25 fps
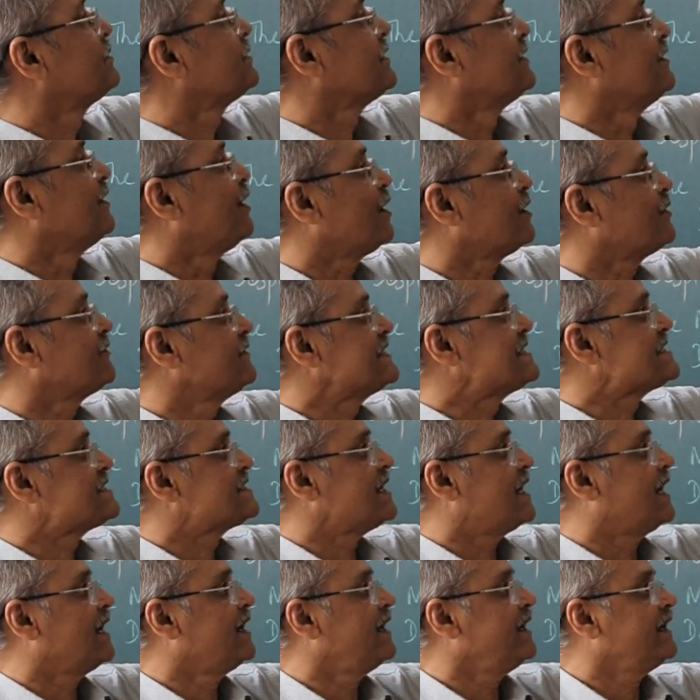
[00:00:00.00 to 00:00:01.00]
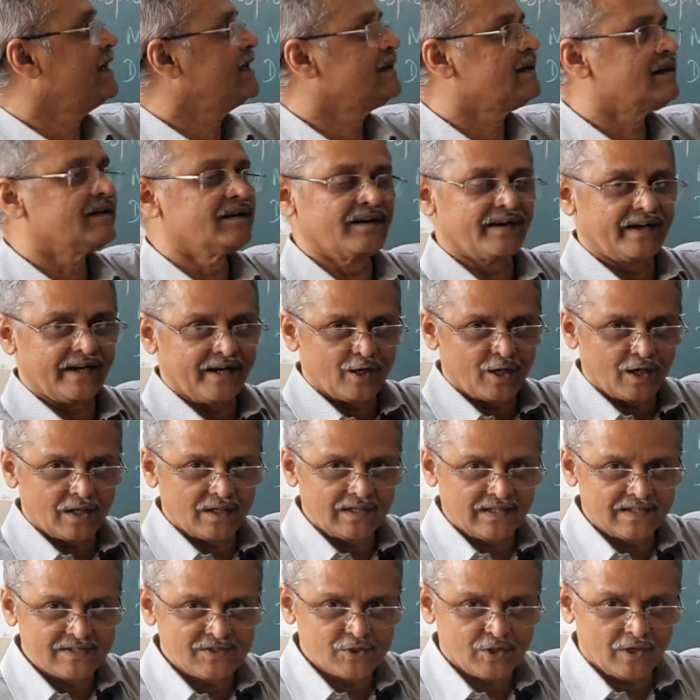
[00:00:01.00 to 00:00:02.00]
notwithstanding,
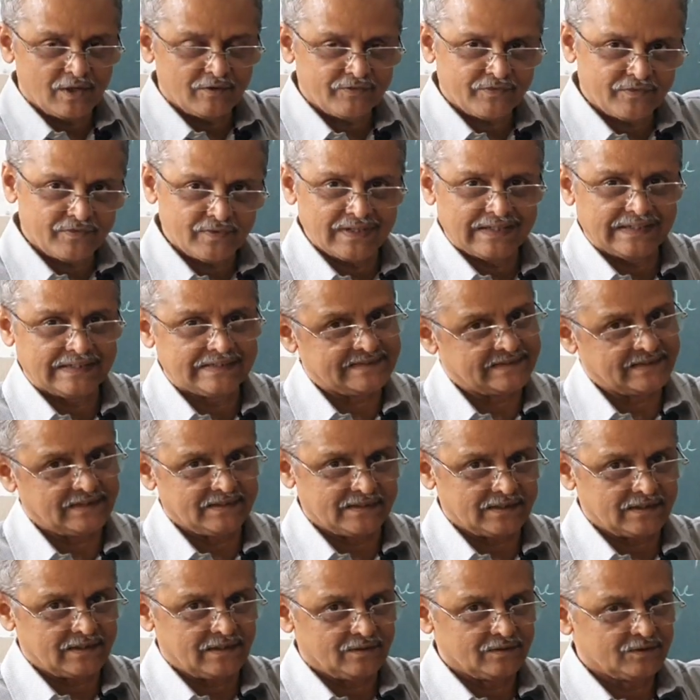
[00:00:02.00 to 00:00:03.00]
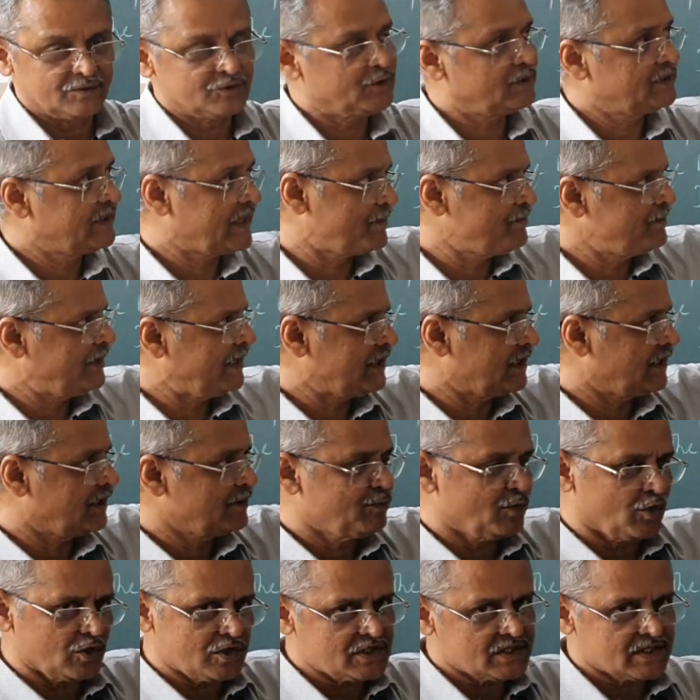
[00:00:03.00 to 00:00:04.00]
regardless of, etc. So, they mean
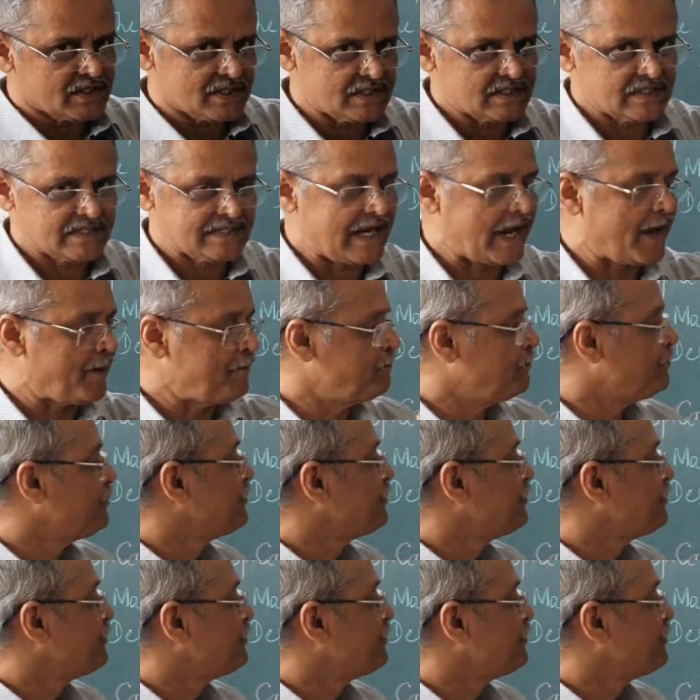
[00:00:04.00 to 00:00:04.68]
almost same